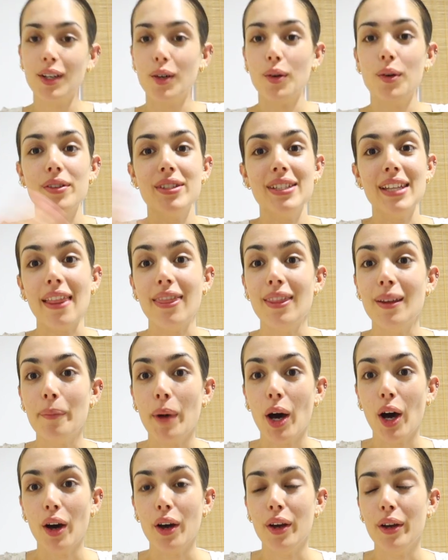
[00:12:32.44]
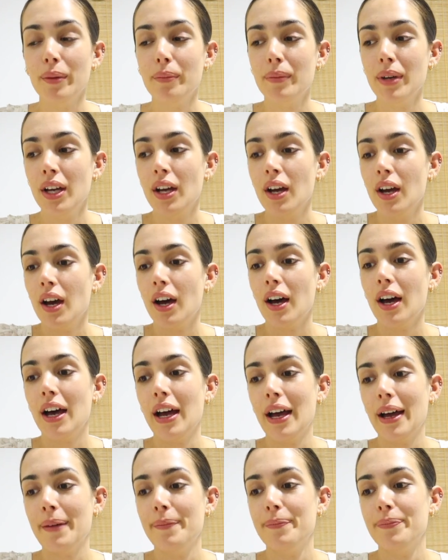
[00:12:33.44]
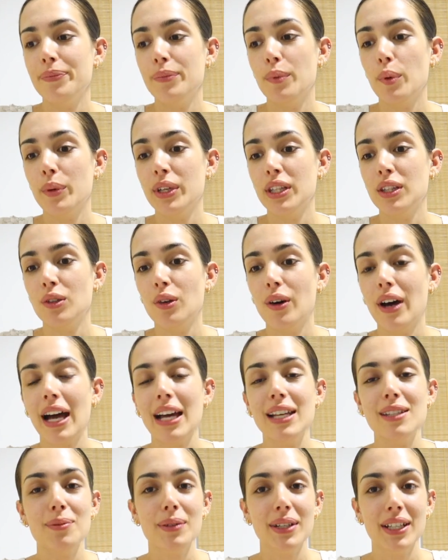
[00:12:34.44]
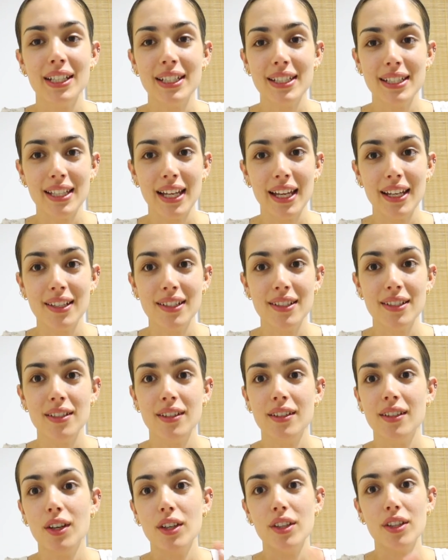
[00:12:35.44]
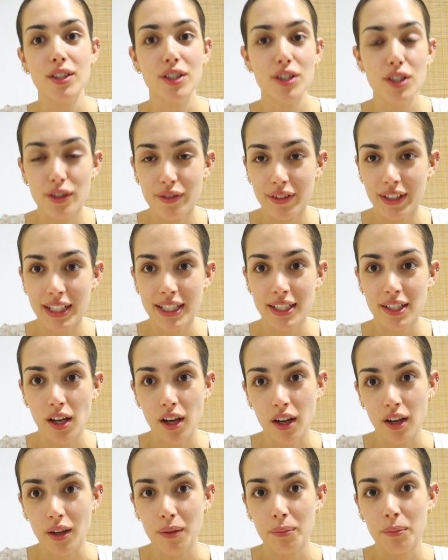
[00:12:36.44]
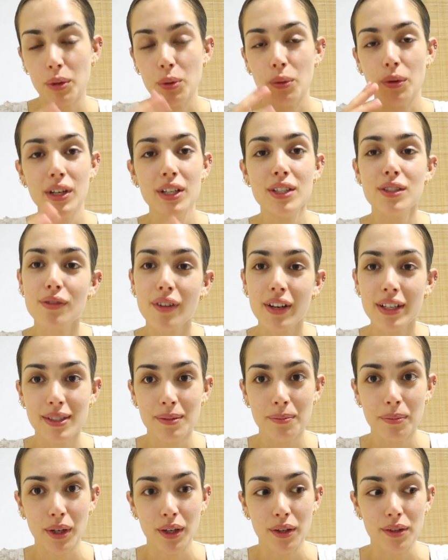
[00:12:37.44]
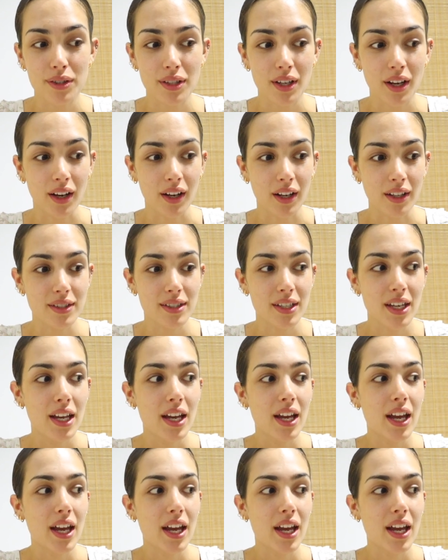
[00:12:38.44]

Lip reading: or send them home. But we thought, as we're gonna send the souvenirs home, we wanted to write some postcards.